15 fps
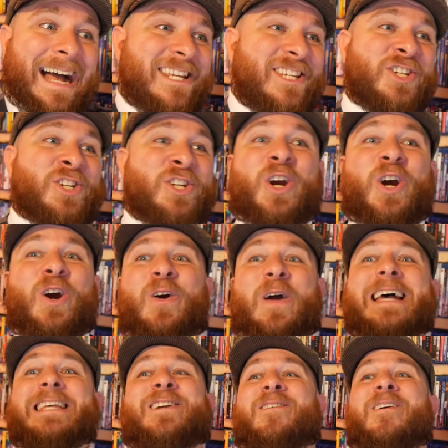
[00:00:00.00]
sure
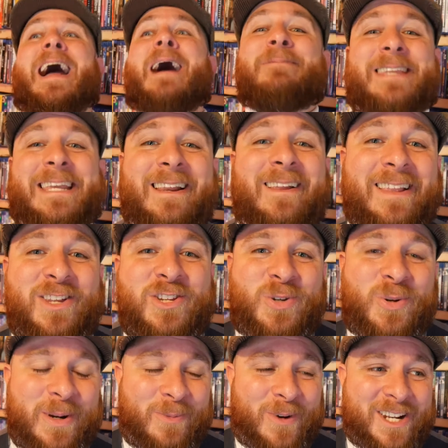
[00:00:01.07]
as crap didn't
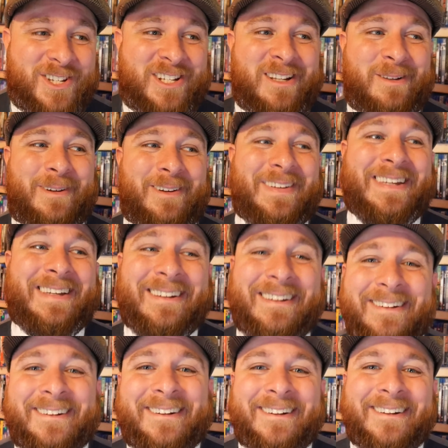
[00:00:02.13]
enjoy watching the movie.
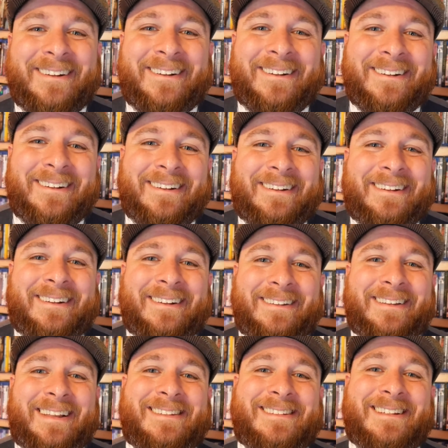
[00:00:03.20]

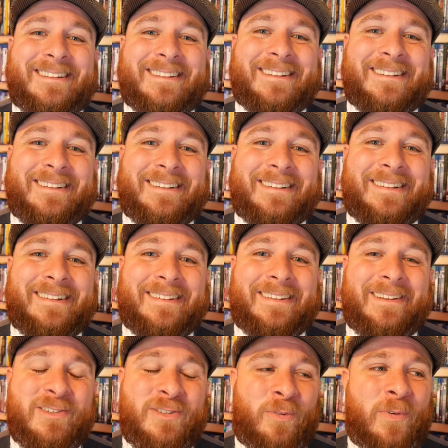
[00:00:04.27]
That's it.
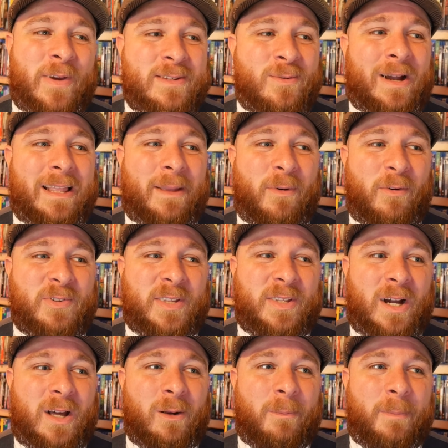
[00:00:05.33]
There's a reason why that movie's a
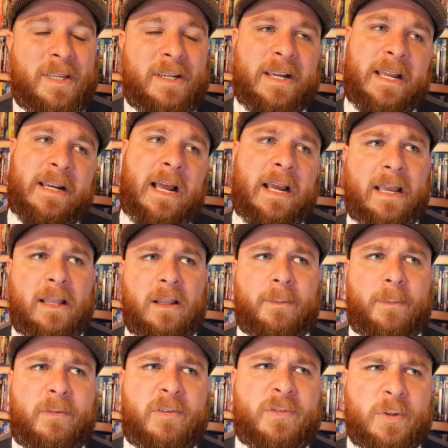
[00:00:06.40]
dollar, but then again, I get a lot of
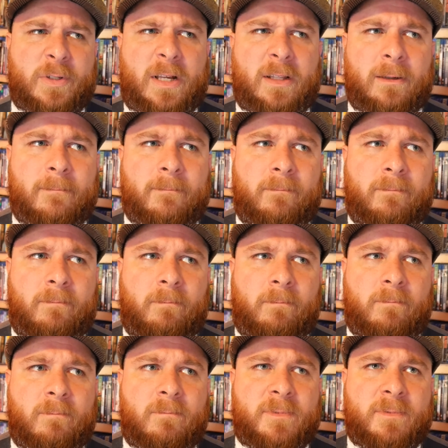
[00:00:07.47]
movies for a dollar.
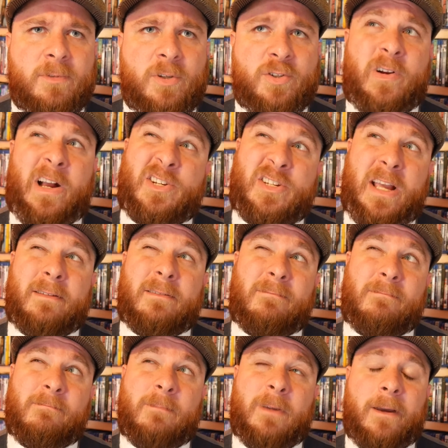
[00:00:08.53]
So scratch that.
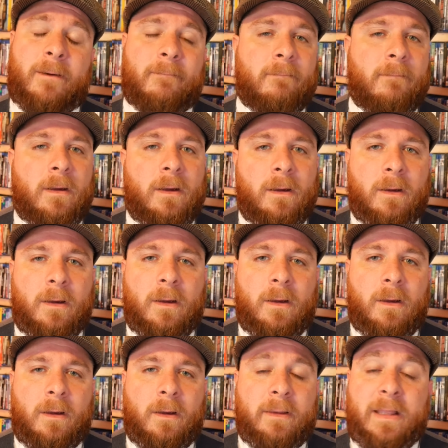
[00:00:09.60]
Yeah.
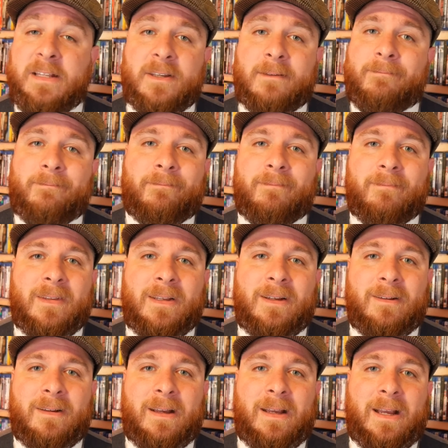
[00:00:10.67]
That's it.
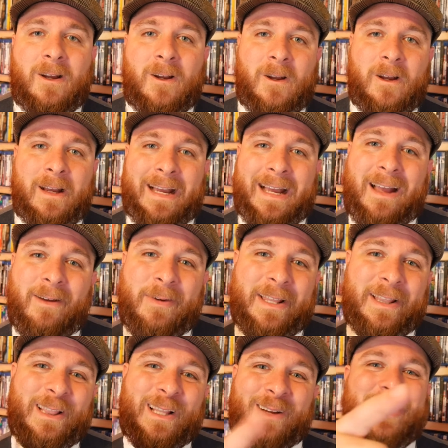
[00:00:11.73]
Have a
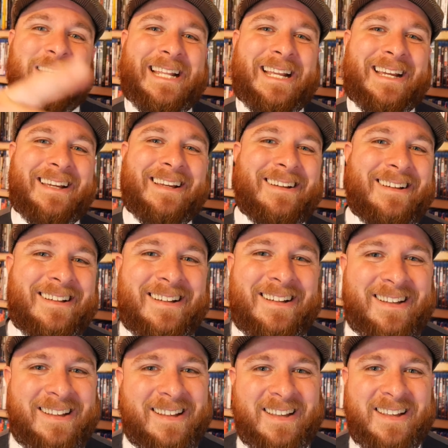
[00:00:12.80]
lovely day.
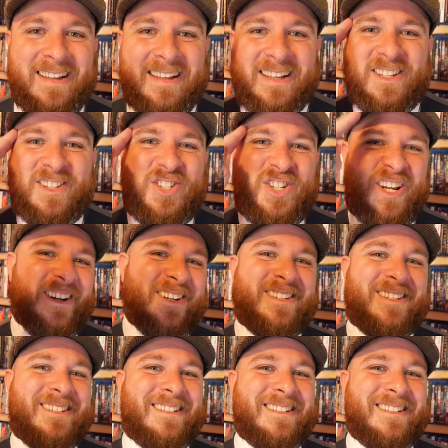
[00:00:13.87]
Cheers.